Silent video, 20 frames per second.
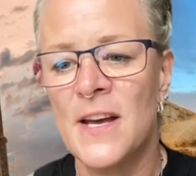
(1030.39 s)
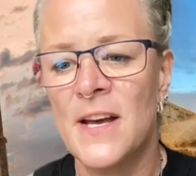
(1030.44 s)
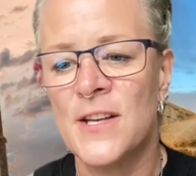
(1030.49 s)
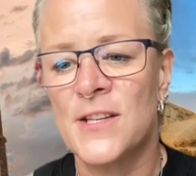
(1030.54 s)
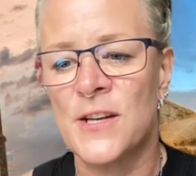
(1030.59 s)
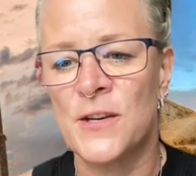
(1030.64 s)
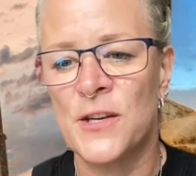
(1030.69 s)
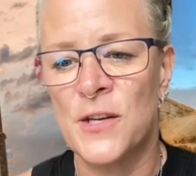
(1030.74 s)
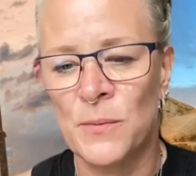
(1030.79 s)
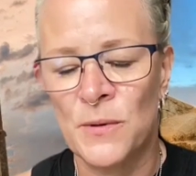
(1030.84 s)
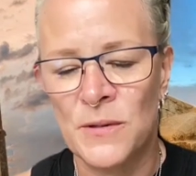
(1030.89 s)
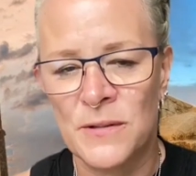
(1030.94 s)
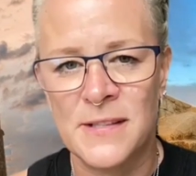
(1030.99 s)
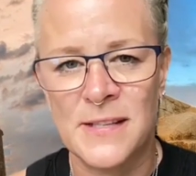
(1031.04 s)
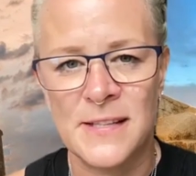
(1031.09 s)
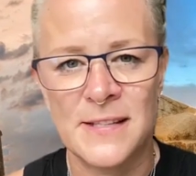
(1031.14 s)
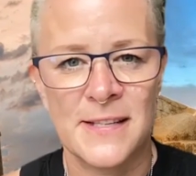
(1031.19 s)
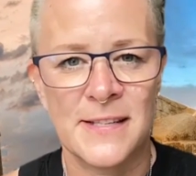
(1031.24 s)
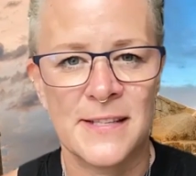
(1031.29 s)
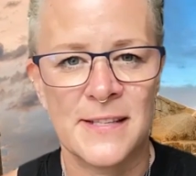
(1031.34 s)
So you will
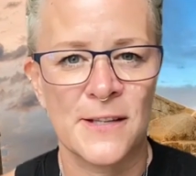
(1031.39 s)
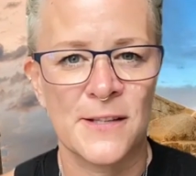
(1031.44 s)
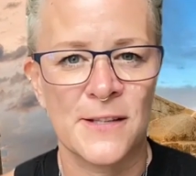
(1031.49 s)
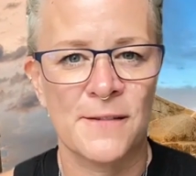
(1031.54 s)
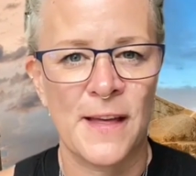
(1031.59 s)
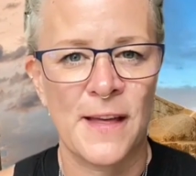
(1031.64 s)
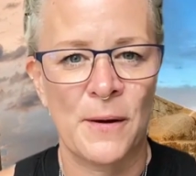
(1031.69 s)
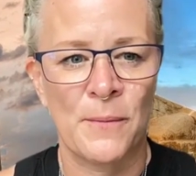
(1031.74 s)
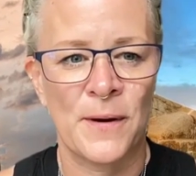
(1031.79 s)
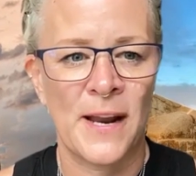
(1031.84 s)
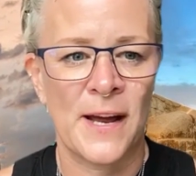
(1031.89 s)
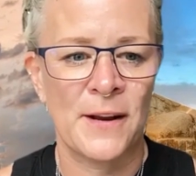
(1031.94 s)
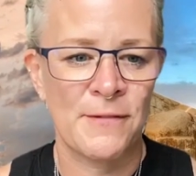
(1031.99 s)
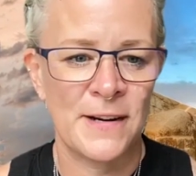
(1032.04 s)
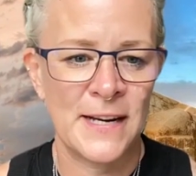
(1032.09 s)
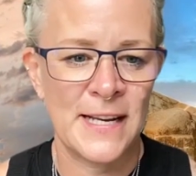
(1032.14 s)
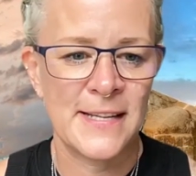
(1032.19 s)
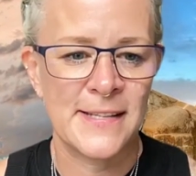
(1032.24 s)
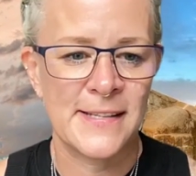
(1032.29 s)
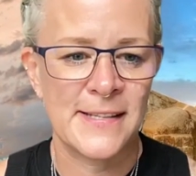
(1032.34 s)
see details of that when I
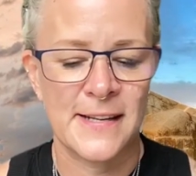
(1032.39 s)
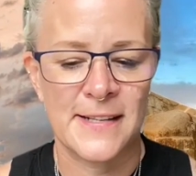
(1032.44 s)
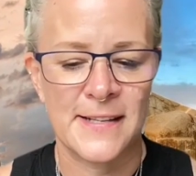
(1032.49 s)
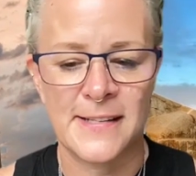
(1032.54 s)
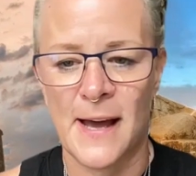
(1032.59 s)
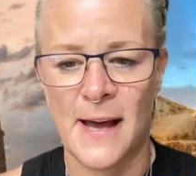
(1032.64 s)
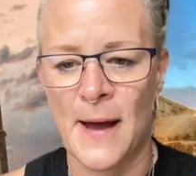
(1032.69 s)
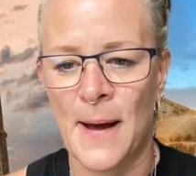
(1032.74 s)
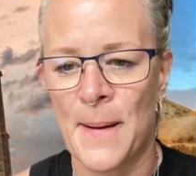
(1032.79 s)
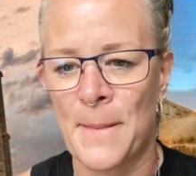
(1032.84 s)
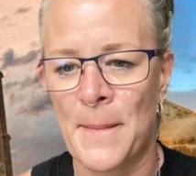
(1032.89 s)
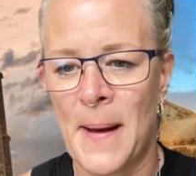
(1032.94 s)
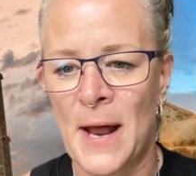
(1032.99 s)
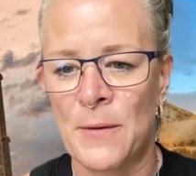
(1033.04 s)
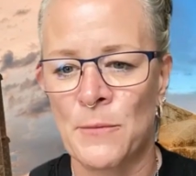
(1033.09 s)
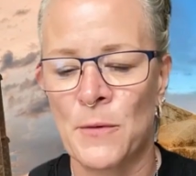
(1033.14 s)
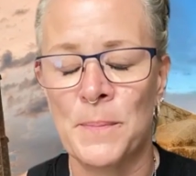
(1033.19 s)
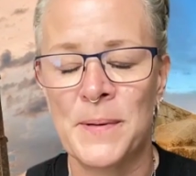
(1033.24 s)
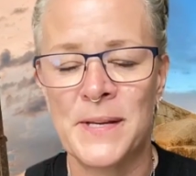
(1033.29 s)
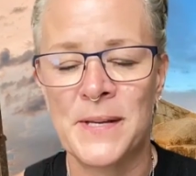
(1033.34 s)
release it.
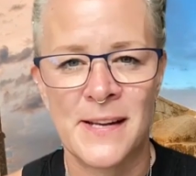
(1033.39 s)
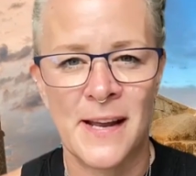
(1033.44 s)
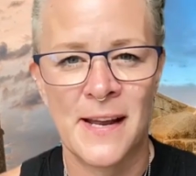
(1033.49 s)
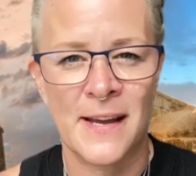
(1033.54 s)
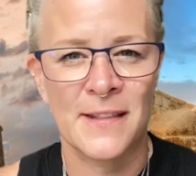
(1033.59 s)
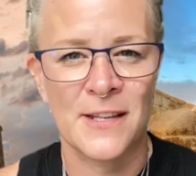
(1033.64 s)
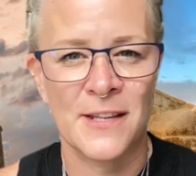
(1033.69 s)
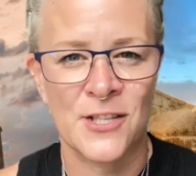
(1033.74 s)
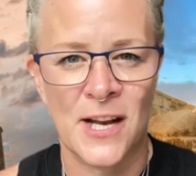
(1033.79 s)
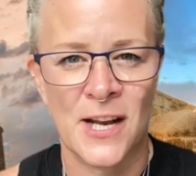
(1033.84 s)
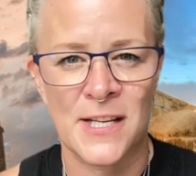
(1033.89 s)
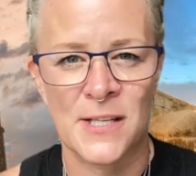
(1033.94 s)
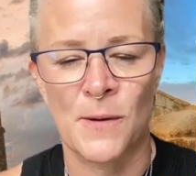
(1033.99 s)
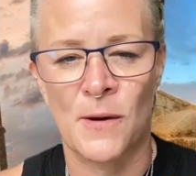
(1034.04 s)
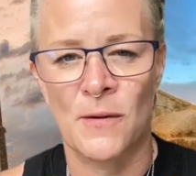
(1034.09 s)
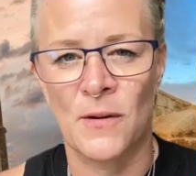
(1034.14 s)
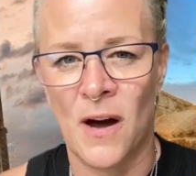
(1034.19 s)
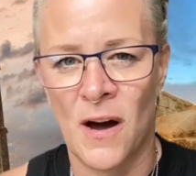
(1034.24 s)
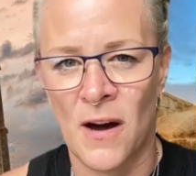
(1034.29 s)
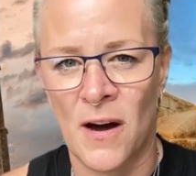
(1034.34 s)
And we'll be staying at the Chalice
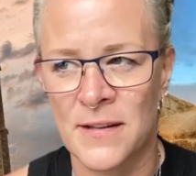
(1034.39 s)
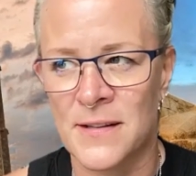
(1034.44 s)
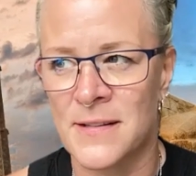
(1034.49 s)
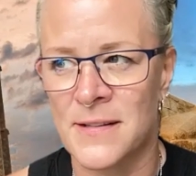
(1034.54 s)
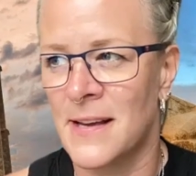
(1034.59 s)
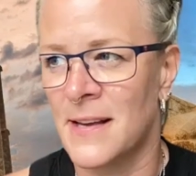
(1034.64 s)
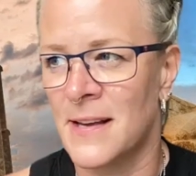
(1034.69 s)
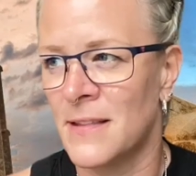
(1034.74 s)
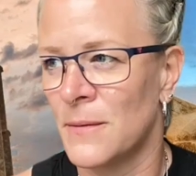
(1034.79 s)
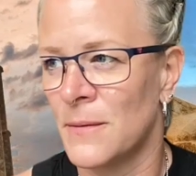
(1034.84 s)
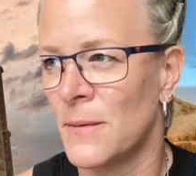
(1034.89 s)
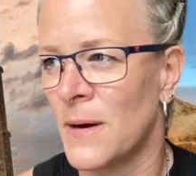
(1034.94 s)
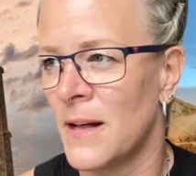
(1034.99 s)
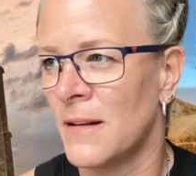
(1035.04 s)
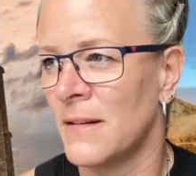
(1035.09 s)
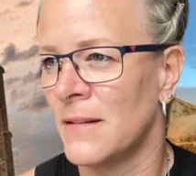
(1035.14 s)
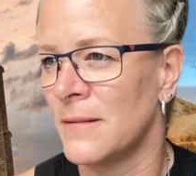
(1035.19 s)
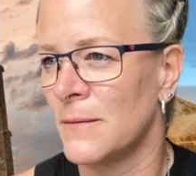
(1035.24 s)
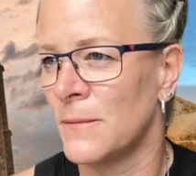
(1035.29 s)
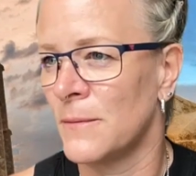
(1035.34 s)
Well Gardens, in the
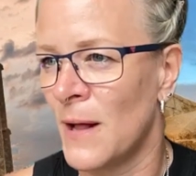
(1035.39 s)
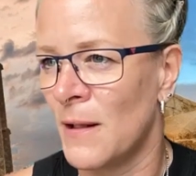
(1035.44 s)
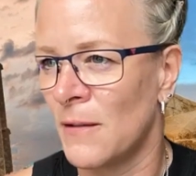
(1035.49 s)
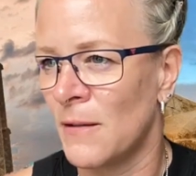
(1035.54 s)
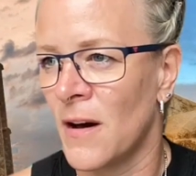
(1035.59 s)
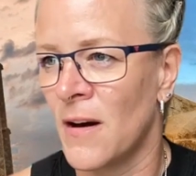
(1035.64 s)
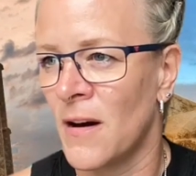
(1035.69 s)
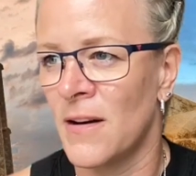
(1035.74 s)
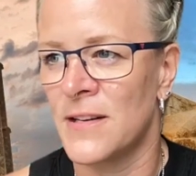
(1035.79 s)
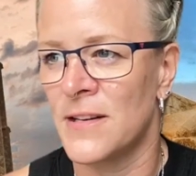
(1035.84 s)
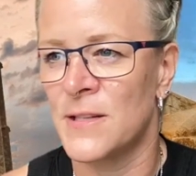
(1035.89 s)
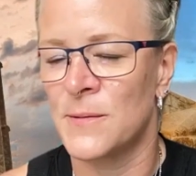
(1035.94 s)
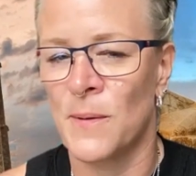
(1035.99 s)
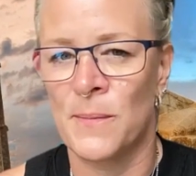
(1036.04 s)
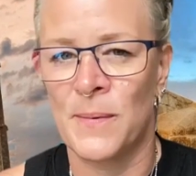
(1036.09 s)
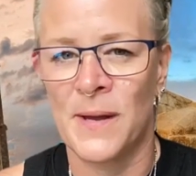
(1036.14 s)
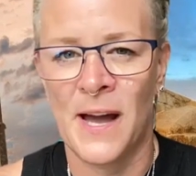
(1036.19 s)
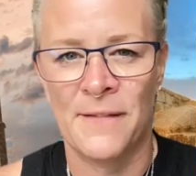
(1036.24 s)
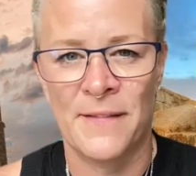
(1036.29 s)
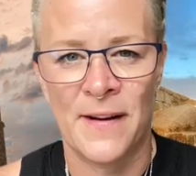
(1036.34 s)
Well Gardens, where
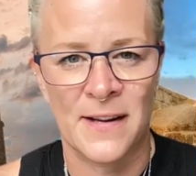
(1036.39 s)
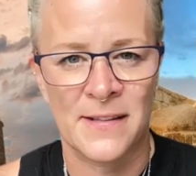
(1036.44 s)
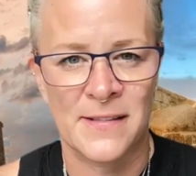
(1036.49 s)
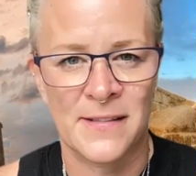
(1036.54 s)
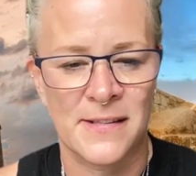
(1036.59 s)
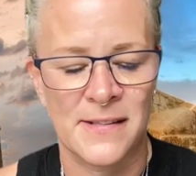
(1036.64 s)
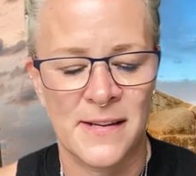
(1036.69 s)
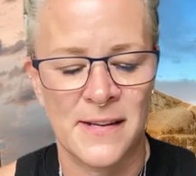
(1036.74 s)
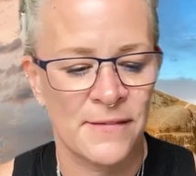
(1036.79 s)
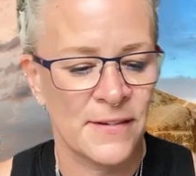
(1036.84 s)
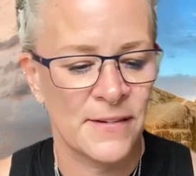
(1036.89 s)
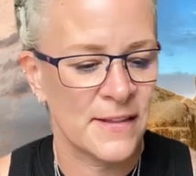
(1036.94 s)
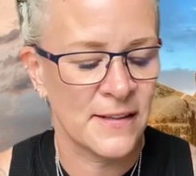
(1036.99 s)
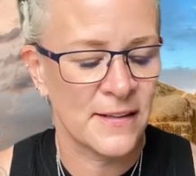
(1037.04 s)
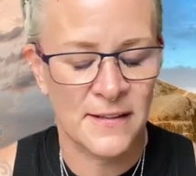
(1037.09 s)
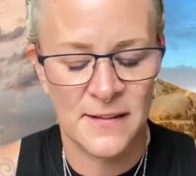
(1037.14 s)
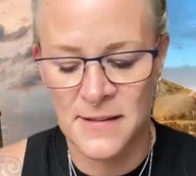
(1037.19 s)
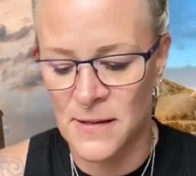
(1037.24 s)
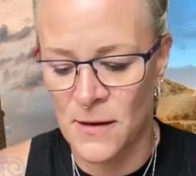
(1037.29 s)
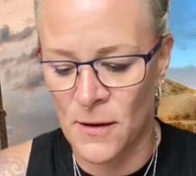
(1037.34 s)
we have access to everything.
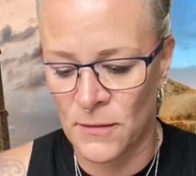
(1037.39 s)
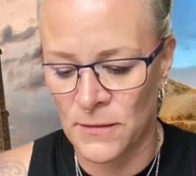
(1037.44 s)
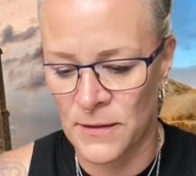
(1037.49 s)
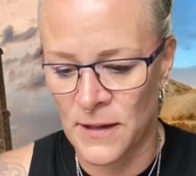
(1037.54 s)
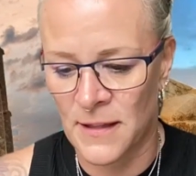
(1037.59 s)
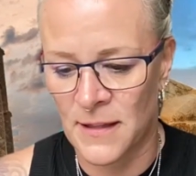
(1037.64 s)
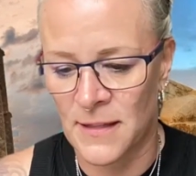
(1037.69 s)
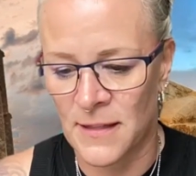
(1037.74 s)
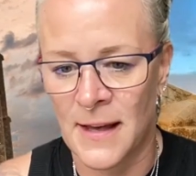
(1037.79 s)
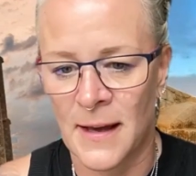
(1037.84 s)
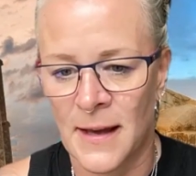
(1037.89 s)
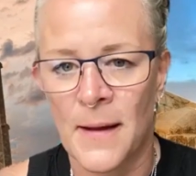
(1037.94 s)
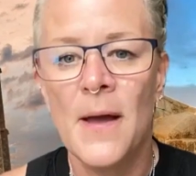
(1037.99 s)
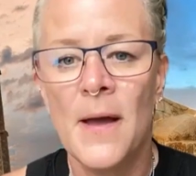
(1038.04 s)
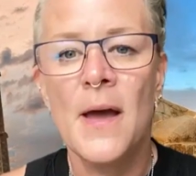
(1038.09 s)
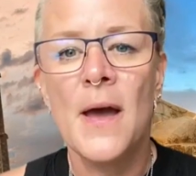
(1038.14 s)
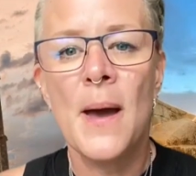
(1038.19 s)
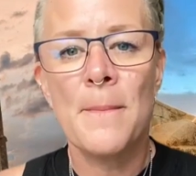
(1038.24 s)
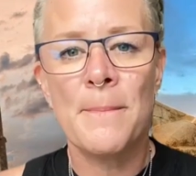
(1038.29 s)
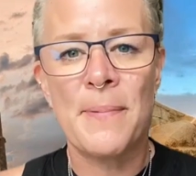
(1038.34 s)
That's a whole nother thing.
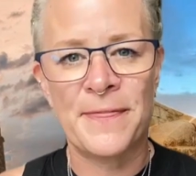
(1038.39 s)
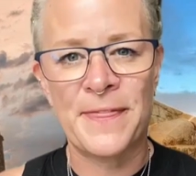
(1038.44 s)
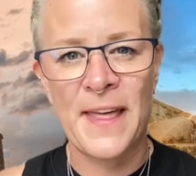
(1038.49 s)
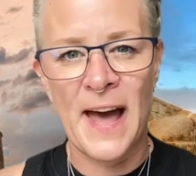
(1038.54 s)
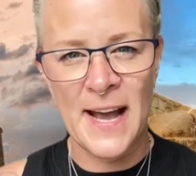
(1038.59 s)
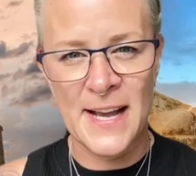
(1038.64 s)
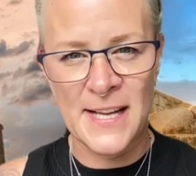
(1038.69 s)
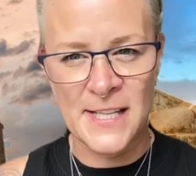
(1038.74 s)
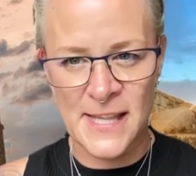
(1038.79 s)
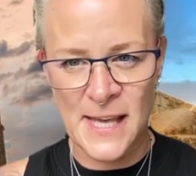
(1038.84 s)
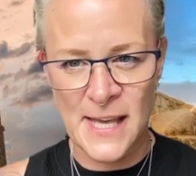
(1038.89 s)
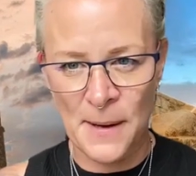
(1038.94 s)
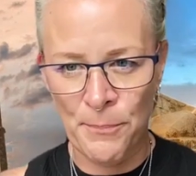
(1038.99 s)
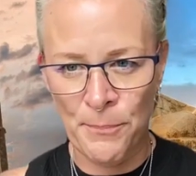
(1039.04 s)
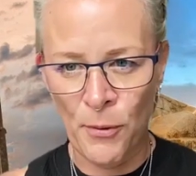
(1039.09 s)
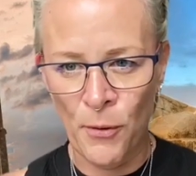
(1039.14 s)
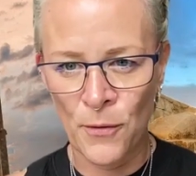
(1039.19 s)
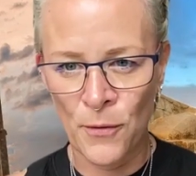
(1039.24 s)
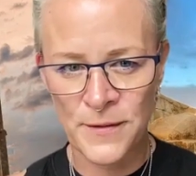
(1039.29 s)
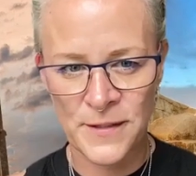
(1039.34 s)
But that is the
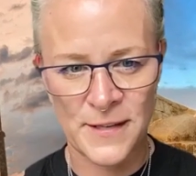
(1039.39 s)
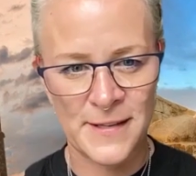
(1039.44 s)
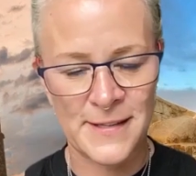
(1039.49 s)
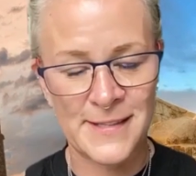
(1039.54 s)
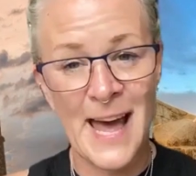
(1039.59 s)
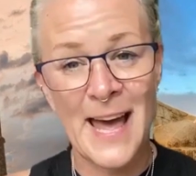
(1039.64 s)
importance.